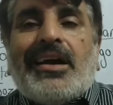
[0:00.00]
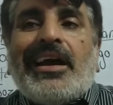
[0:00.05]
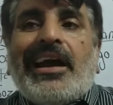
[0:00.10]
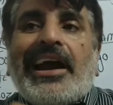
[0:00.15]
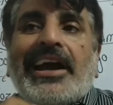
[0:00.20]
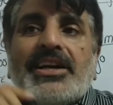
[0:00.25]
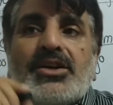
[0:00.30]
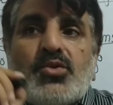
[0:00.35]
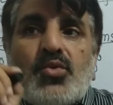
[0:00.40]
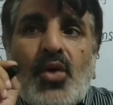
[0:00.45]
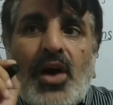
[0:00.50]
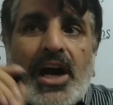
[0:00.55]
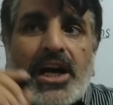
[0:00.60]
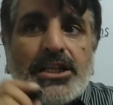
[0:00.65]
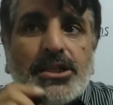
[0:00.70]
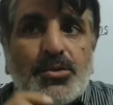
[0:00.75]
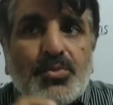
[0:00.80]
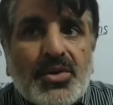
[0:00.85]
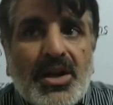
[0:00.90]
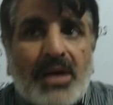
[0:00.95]
and
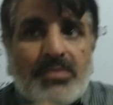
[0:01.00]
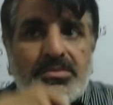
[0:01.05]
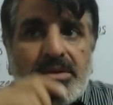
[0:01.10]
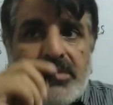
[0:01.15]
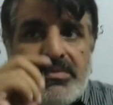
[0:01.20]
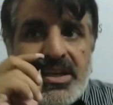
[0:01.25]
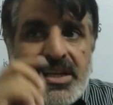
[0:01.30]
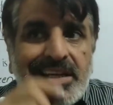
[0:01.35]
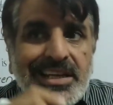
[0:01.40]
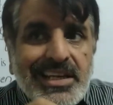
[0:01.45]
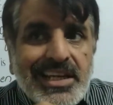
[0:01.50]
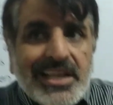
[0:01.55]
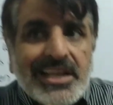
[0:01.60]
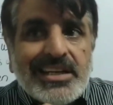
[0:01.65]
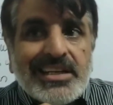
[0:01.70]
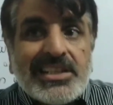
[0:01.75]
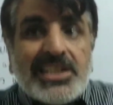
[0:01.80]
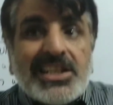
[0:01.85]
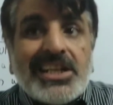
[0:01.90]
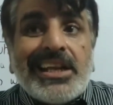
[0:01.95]
watch from the
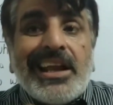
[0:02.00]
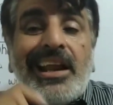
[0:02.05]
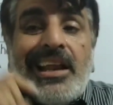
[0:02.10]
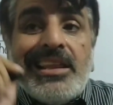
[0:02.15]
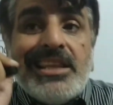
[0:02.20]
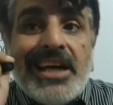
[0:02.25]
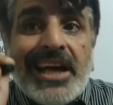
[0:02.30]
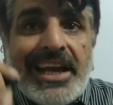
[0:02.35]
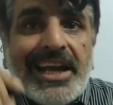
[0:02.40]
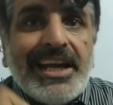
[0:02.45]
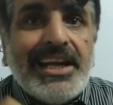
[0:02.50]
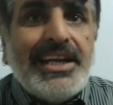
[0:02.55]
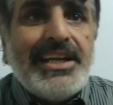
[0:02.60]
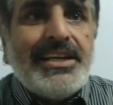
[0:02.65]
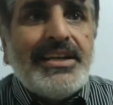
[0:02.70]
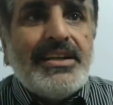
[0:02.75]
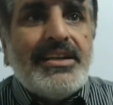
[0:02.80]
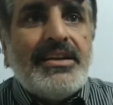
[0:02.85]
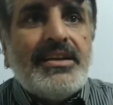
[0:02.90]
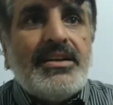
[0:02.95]
beginning till the
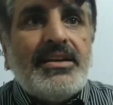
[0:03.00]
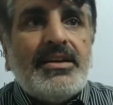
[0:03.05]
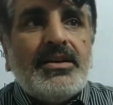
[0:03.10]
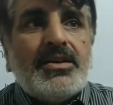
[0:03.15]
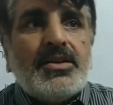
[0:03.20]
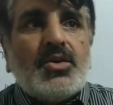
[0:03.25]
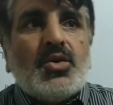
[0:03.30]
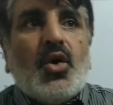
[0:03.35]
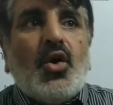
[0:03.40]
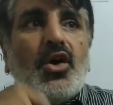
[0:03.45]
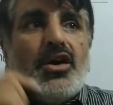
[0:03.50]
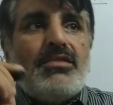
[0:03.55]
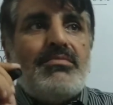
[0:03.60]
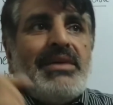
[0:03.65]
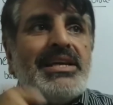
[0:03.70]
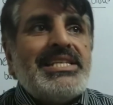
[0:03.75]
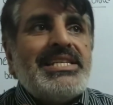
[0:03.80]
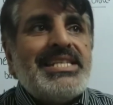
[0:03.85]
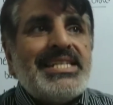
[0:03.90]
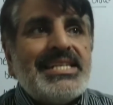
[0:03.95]
end. Don't
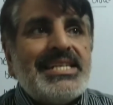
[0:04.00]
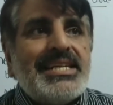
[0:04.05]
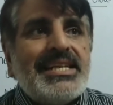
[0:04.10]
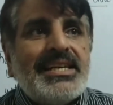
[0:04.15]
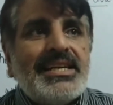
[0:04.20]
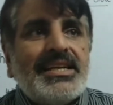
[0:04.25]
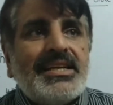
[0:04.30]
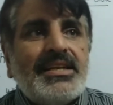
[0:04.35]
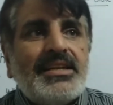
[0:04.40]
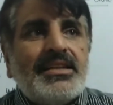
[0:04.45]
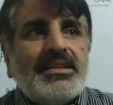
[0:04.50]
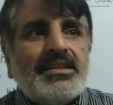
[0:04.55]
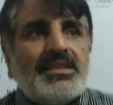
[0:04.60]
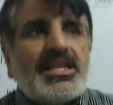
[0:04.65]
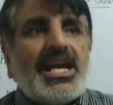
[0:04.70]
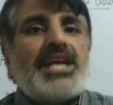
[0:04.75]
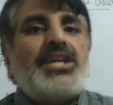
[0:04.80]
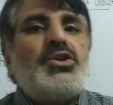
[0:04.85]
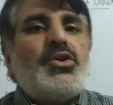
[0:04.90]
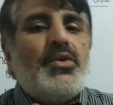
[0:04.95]
miss.
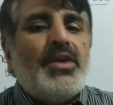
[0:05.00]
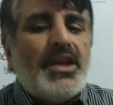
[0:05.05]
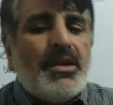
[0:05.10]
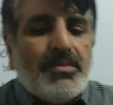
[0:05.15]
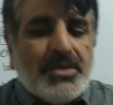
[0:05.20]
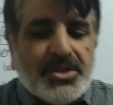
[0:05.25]
Thank you very